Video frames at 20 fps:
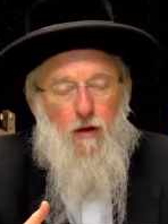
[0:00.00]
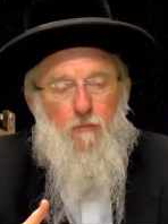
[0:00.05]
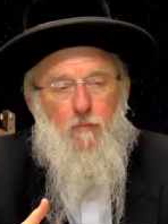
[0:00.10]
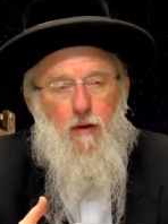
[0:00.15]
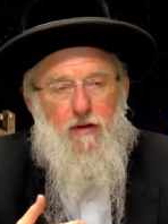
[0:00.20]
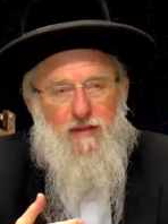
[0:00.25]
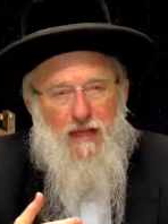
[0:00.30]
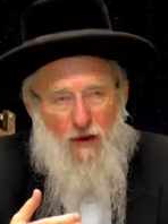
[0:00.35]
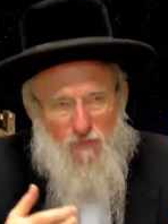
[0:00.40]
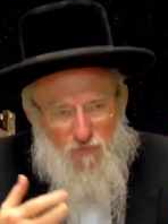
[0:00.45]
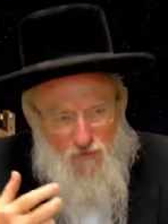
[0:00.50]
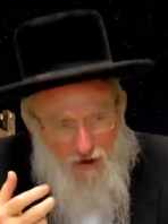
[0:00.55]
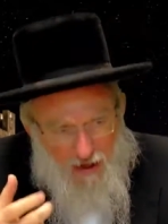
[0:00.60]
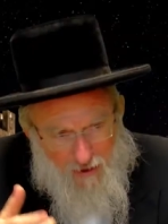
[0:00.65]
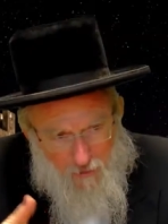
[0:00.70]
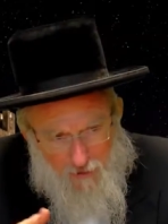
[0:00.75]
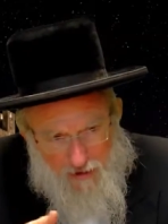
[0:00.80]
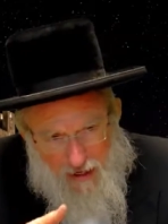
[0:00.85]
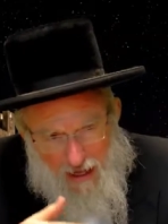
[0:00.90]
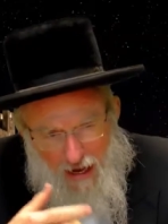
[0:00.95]
But now
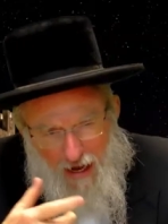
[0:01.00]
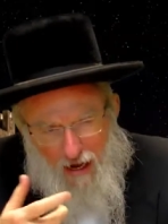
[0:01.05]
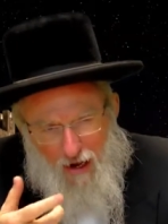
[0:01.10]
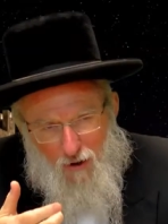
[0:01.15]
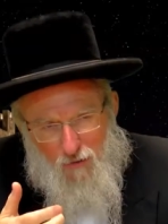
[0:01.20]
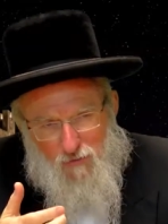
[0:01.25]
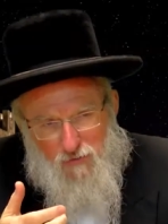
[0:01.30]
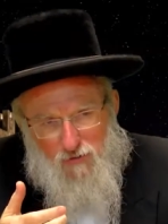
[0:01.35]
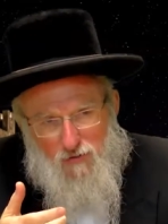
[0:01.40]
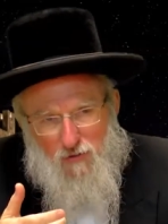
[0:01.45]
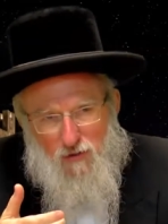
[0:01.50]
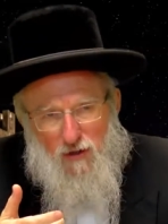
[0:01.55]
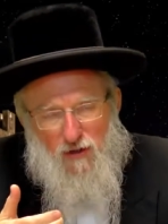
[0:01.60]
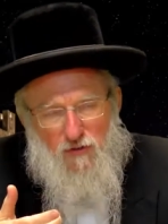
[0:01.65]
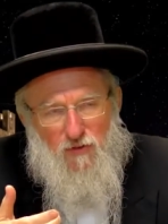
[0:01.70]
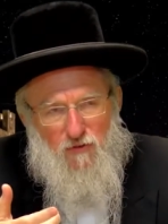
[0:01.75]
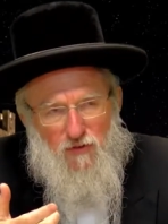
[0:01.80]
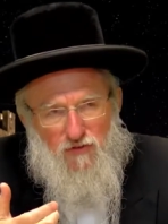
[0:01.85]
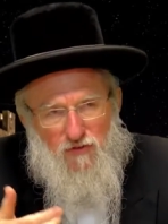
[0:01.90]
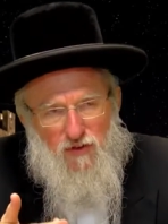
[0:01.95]
follow it out
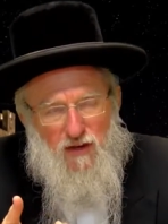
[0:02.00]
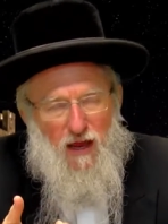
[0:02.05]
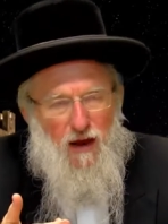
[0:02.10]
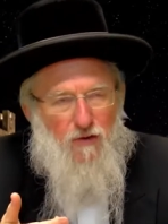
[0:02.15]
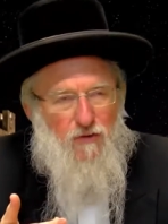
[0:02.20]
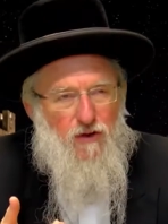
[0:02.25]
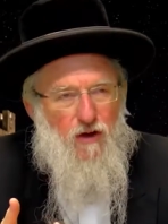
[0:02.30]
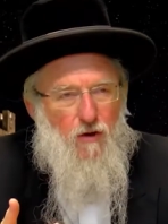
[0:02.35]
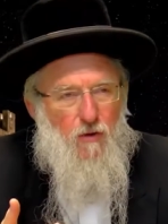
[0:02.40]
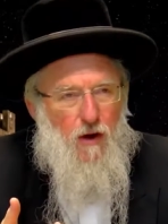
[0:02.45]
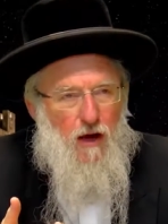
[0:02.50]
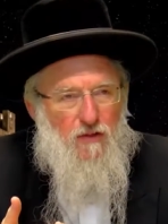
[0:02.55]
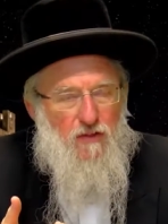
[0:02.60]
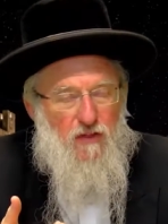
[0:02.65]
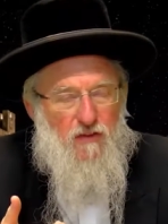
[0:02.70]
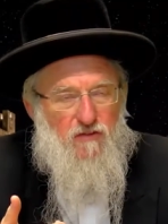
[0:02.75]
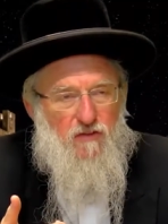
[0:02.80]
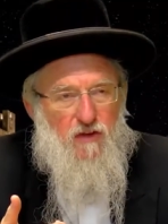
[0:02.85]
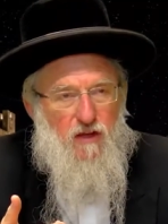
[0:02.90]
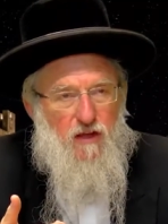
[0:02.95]
in the scenario. I
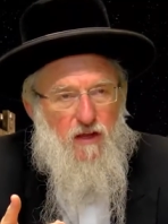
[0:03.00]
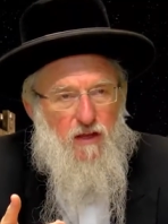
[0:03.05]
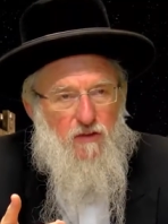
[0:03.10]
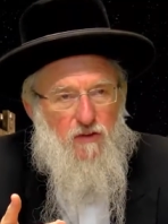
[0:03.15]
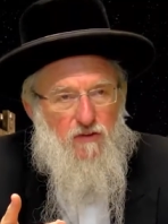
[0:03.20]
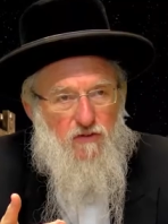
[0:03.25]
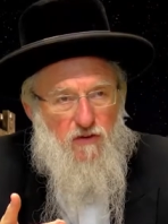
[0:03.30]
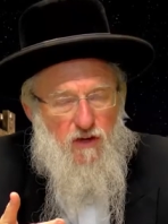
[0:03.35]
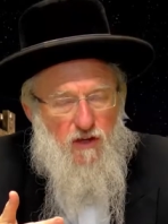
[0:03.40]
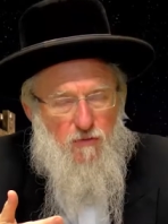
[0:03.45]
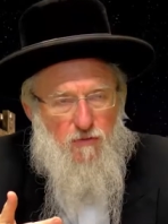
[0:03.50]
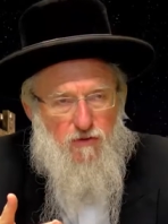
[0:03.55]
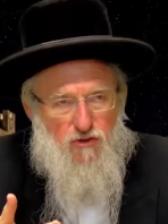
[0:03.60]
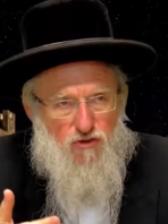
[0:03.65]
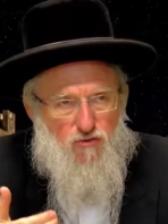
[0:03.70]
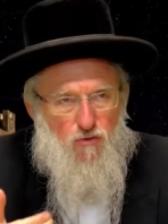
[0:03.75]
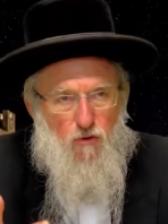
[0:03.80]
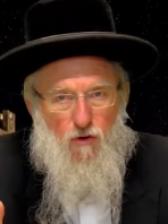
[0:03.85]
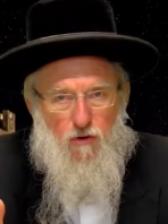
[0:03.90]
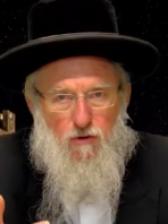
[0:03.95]
think there's an even
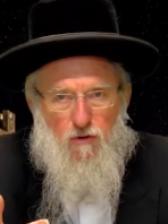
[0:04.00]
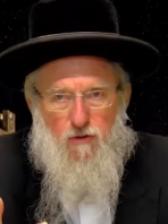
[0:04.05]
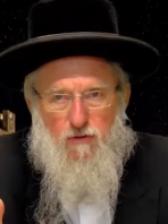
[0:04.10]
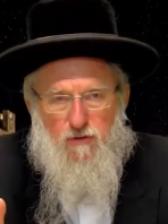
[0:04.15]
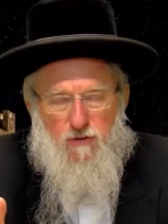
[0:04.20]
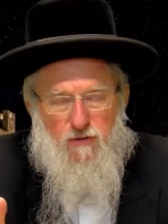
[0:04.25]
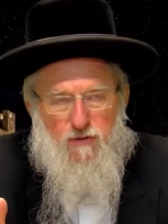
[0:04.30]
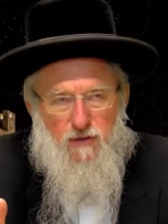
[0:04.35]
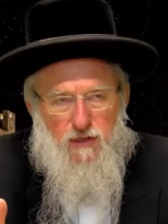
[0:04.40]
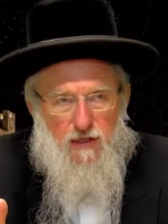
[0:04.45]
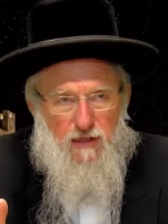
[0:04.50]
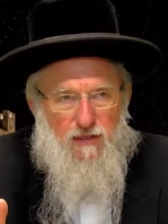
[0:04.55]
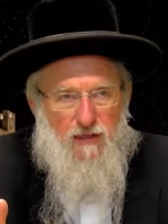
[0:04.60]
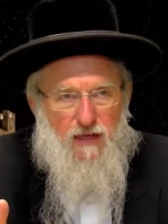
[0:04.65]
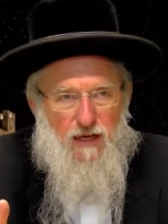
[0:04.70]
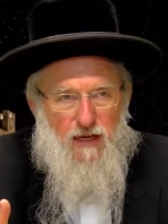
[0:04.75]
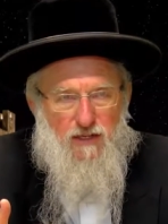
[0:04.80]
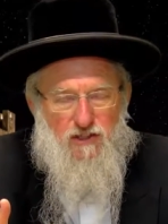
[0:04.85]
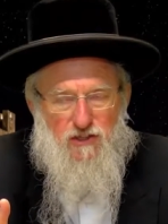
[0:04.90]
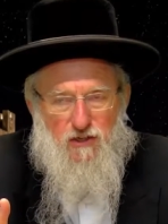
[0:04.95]
stronger
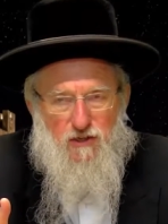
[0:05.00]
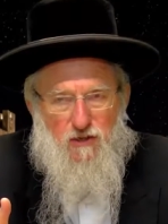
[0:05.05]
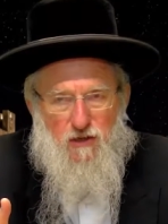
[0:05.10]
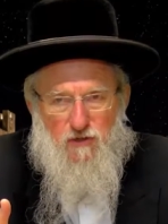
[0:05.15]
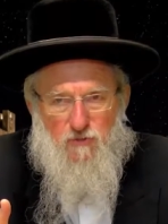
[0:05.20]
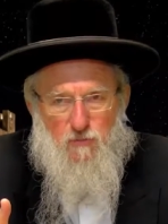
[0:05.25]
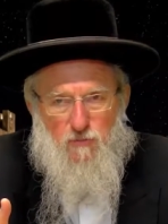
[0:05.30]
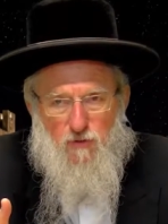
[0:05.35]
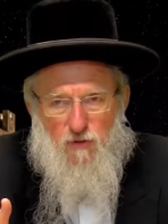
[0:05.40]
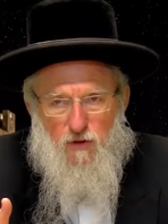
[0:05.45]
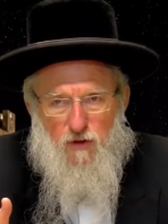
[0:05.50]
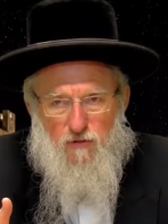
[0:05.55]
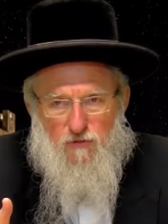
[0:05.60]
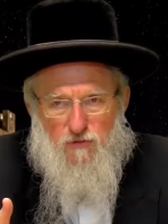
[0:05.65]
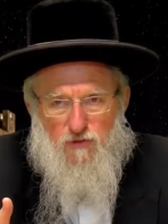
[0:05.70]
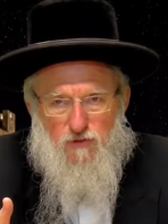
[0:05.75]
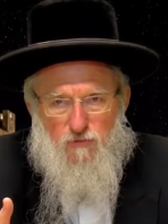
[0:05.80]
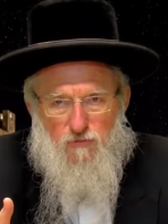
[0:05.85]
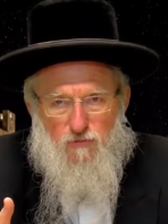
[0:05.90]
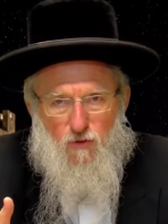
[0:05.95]
indication, as
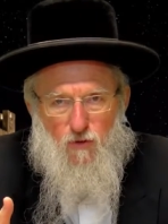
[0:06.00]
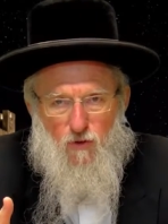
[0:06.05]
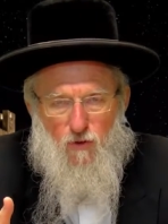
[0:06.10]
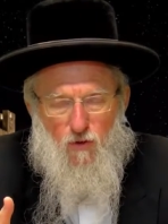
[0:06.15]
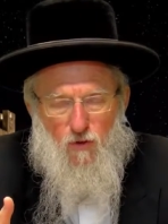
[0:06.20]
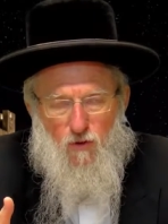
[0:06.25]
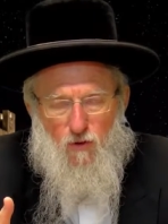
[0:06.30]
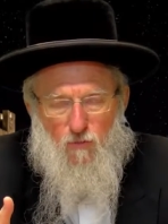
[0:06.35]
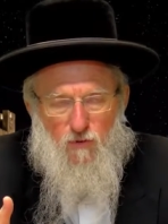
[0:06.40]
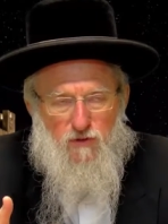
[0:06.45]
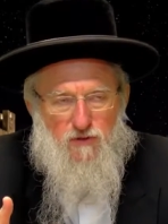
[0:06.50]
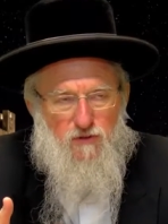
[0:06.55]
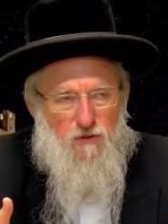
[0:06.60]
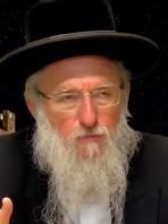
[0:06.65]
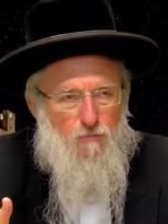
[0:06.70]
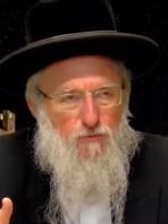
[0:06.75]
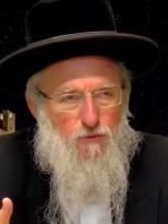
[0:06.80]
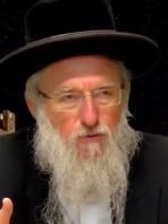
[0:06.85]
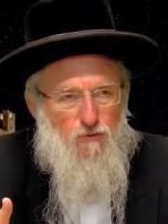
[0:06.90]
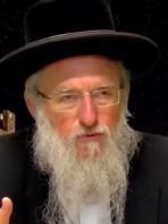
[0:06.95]
almost a
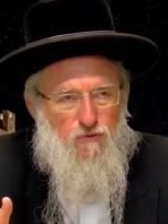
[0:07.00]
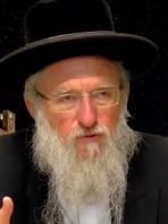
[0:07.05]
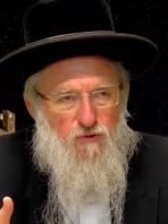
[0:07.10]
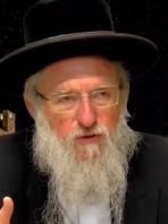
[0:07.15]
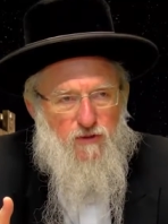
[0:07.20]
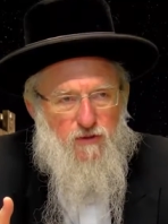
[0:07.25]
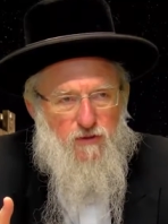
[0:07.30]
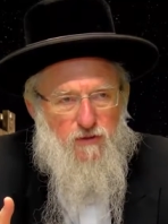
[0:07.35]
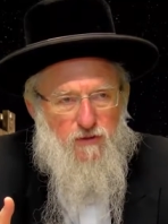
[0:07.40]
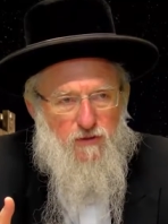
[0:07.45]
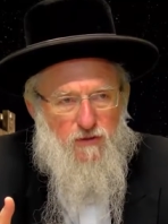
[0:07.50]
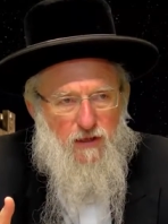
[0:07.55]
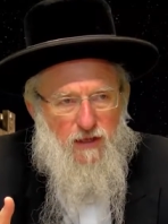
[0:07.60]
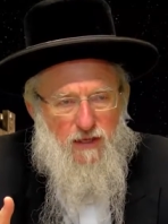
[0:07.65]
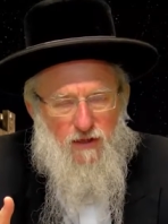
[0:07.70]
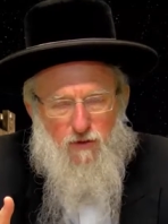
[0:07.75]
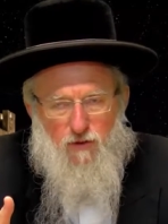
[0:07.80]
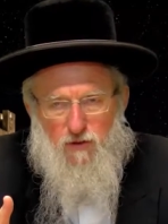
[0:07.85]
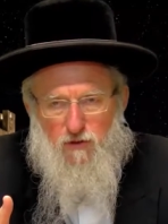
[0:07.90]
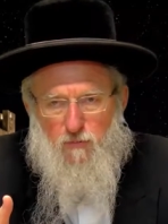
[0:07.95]
proof, that
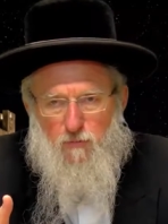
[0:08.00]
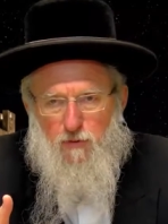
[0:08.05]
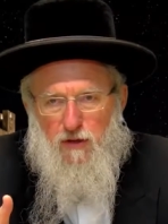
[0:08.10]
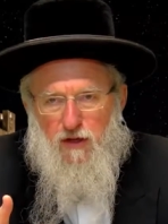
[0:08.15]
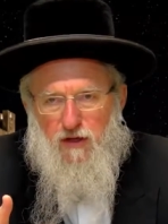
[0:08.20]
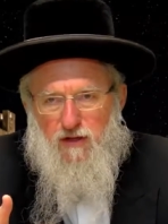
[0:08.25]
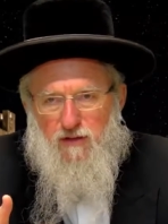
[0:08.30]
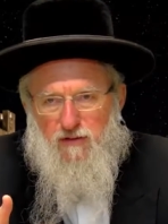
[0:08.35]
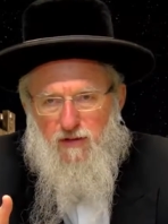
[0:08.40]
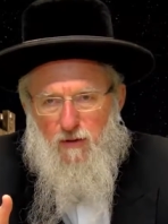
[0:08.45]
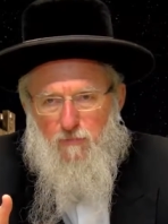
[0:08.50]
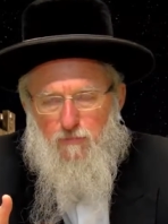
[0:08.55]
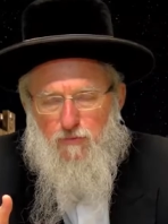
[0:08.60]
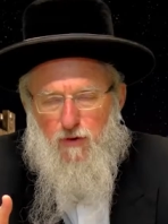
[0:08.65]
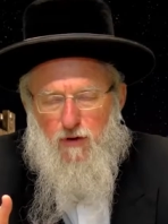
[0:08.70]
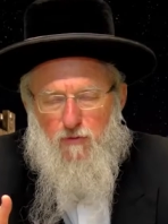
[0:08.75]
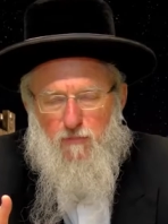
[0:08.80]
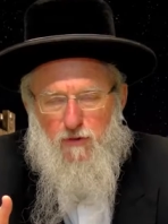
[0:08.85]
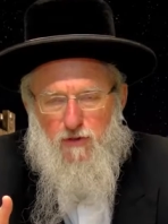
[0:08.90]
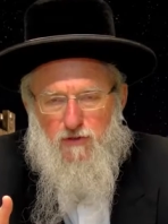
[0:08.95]
he couldn't be a
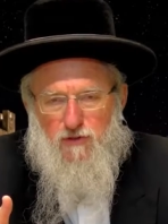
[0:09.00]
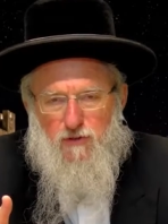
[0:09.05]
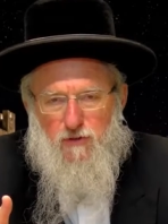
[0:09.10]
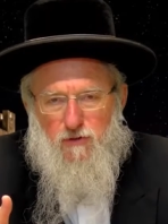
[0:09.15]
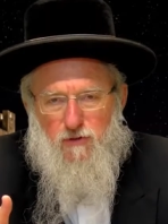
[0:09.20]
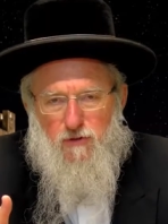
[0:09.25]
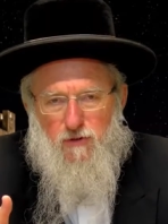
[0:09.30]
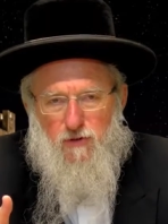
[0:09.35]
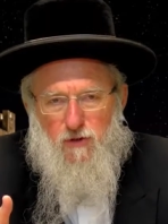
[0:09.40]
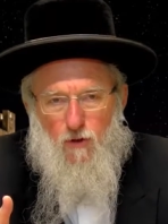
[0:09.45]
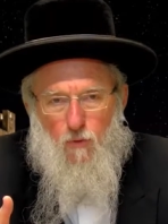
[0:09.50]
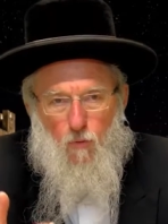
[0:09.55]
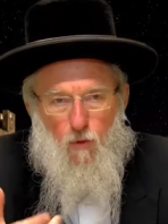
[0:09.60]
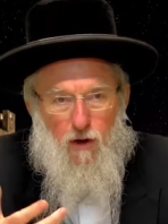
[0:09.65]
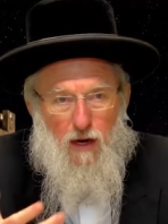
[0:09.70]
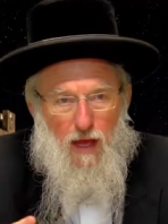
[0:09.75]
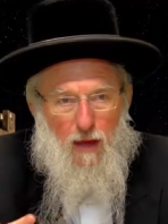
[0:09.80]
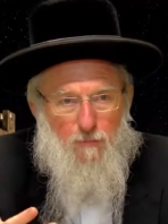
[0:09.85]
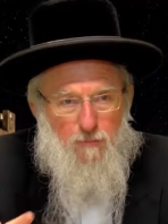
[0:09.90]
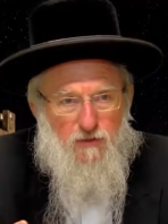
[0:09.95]
contemporary minister.
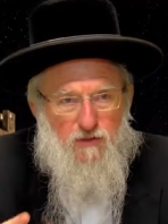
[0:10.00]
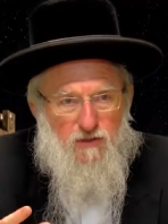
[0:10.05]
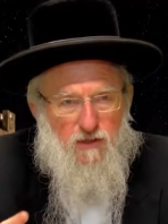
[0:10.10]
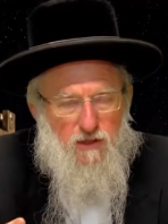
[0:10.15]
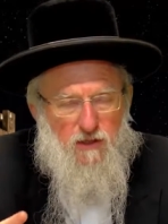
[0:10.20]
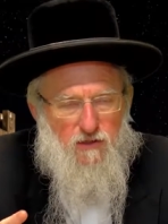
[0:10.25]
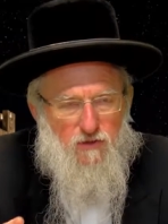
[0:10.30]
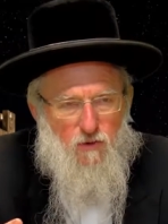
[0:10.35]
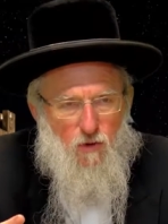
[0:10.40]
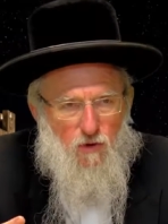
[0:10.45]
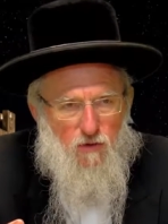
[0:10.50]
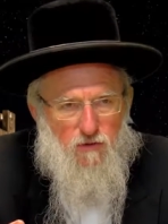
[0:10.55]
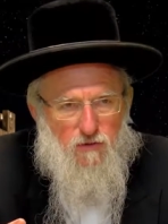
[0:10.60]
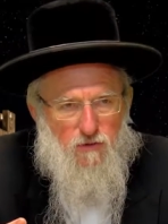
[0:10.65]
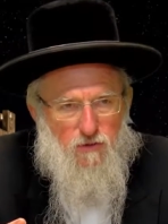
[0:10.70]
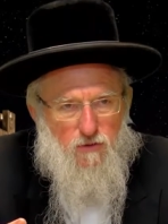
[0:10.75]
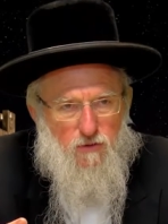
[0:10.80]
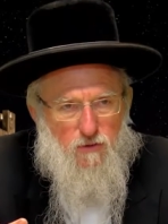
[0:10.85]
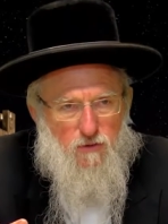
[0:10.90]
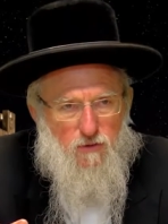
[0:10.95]
What happens to these daughters?